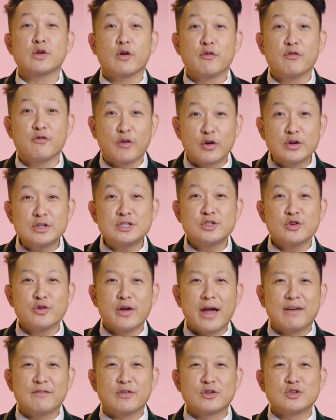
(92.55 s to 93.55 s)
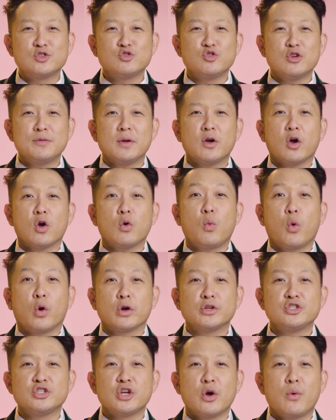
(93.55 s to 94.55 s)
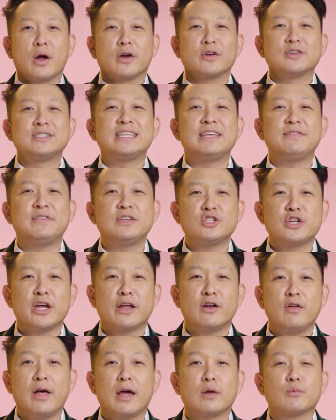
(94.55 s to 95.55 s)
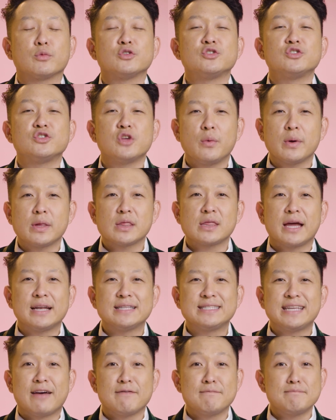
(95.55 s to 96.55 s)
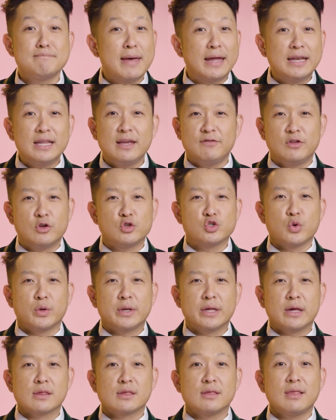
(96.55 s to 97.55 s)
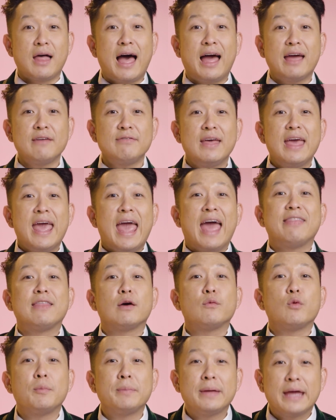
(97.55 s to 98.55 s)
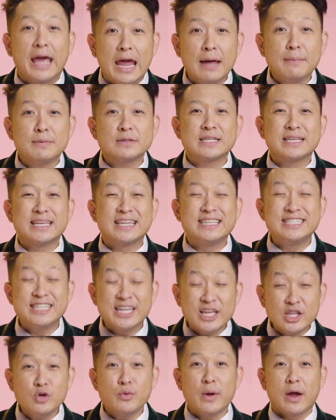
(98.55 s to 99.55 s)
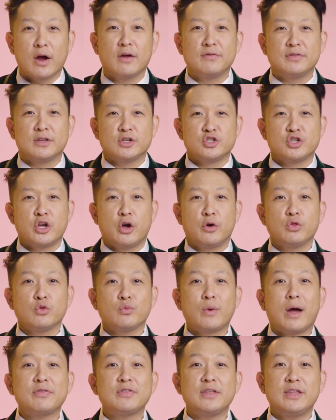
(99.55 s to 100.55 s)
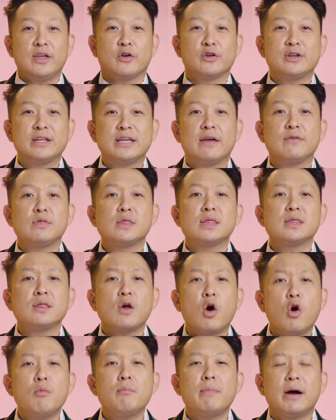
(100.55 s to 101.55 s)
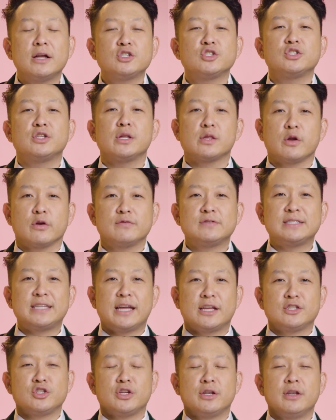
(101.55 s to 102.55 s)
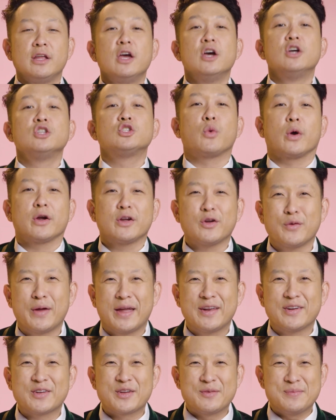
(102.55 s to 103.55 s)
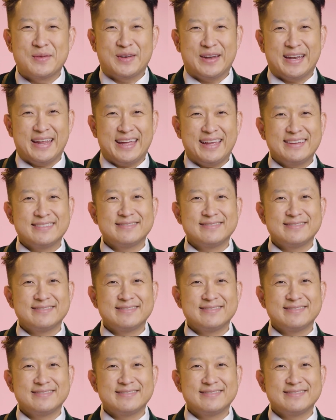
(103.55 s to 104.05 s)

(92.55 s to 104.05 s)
is our first year ever streaming our awards show on our TV channel, and we're so excited to have many of you joining us live, and that we'll be able to continue airing this show throughout the year to give so much deserved attention to our creator community.